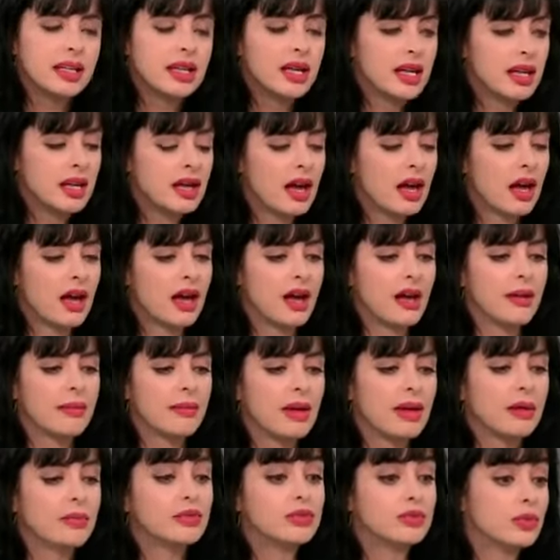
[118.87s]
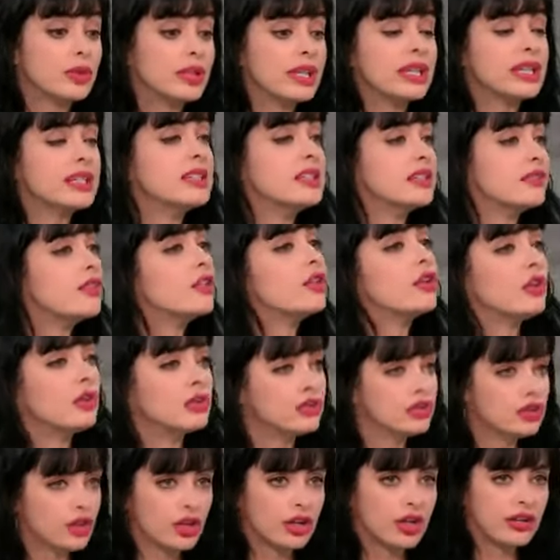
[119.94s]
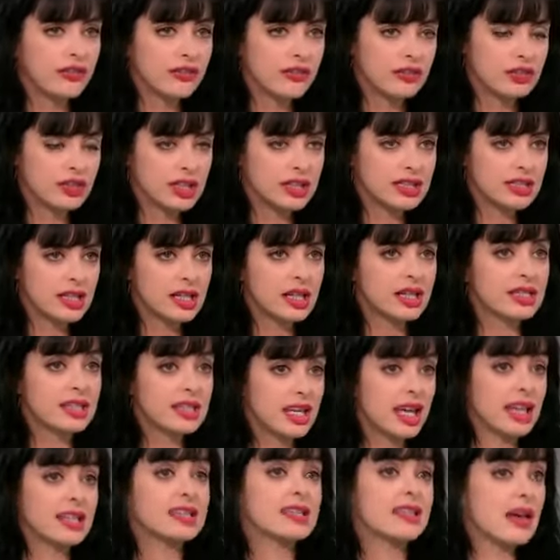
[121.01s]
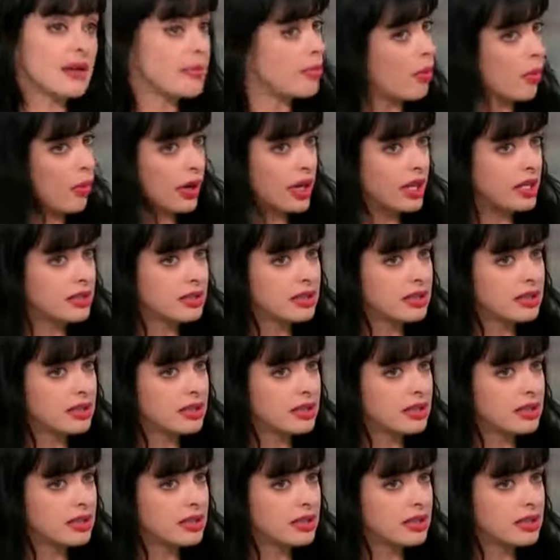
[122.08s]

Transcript: Mm-hmm. Um, it was really a difficult journey for Jessica to get to that point.